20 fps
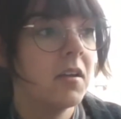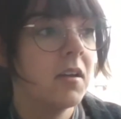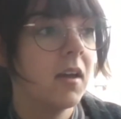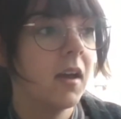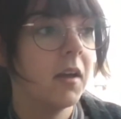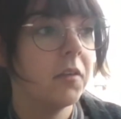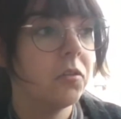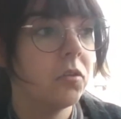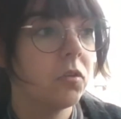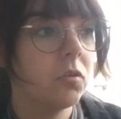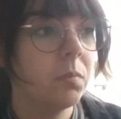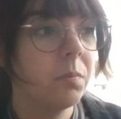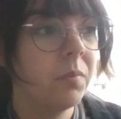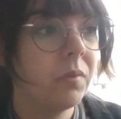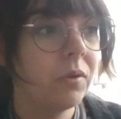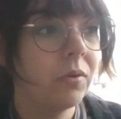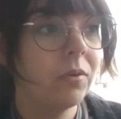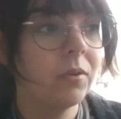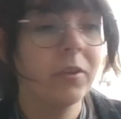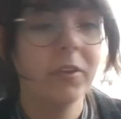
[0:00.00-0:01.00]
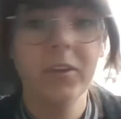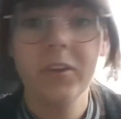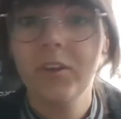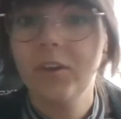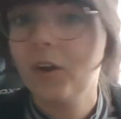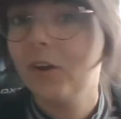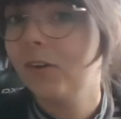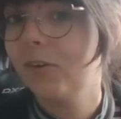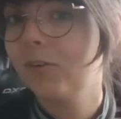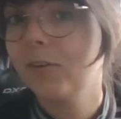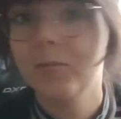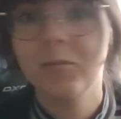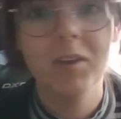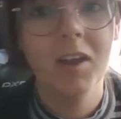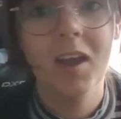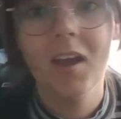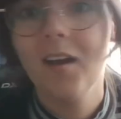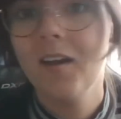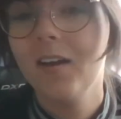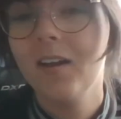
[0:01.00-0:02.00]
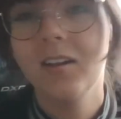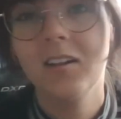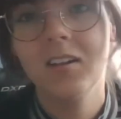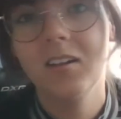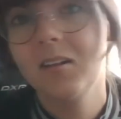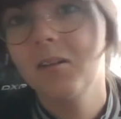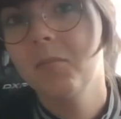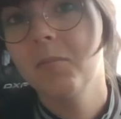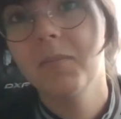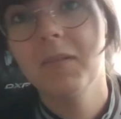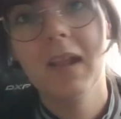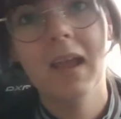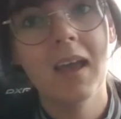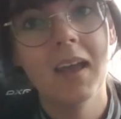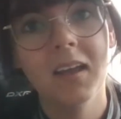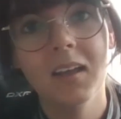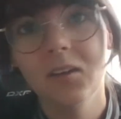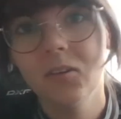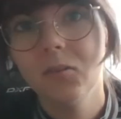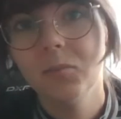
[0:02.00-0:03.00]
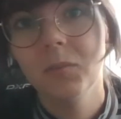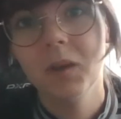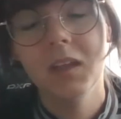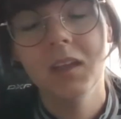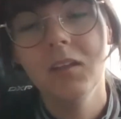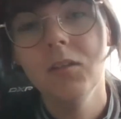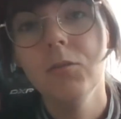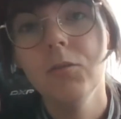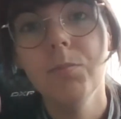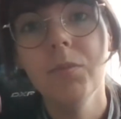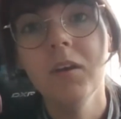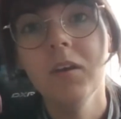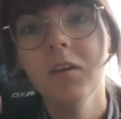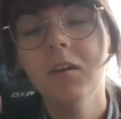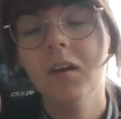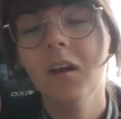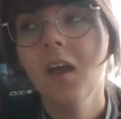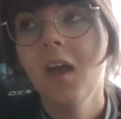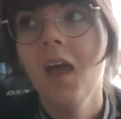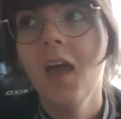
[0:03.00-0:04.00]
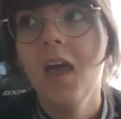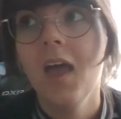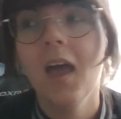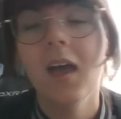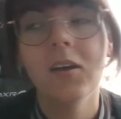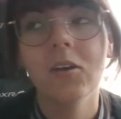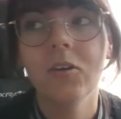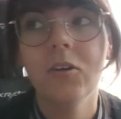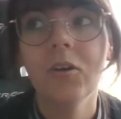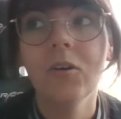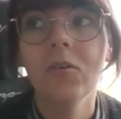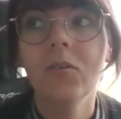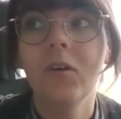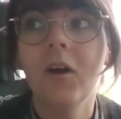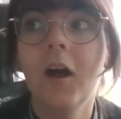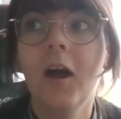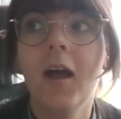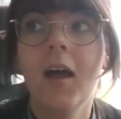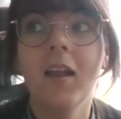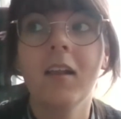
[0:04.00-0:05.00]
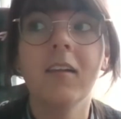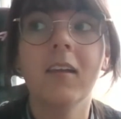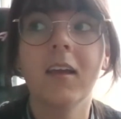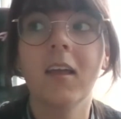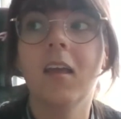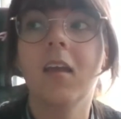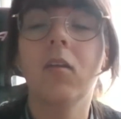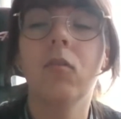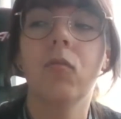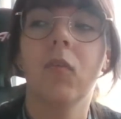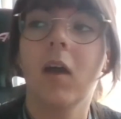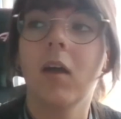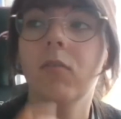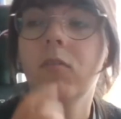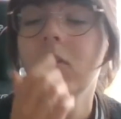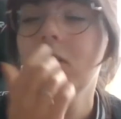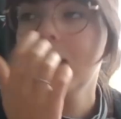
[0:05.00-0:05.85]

I just pull the yarn from there and apply on my e-spinner. I don't know, like if I feel